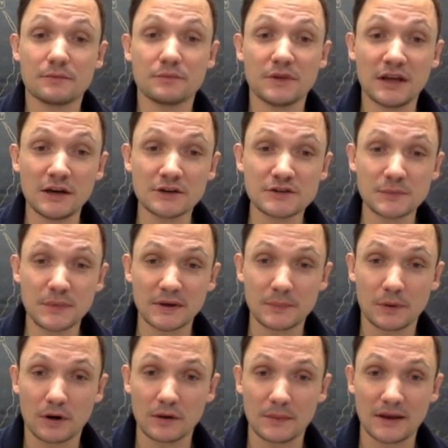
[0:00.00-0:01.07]
Here's the big
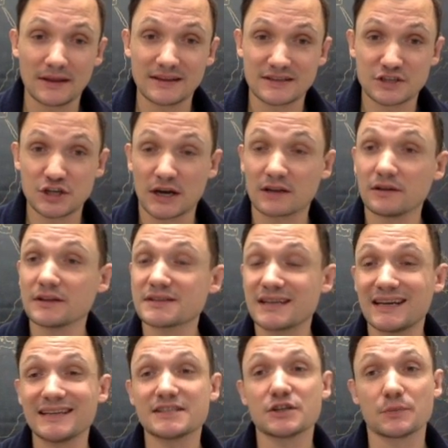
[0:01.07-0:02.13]
part about this checklist.
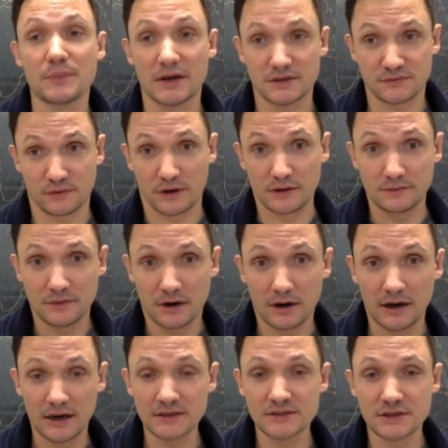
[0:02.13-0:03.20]
It's your best friend, all right?